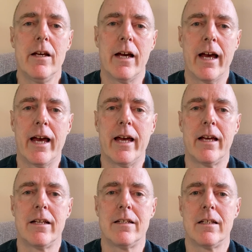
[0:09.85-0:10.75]

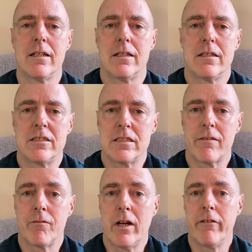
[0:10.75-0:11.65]
And just a
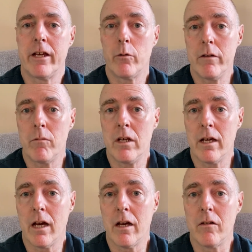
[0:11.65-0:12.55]
very quick
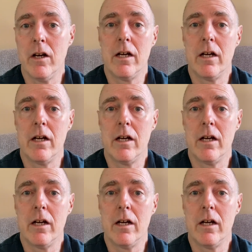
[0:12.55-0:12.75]
video,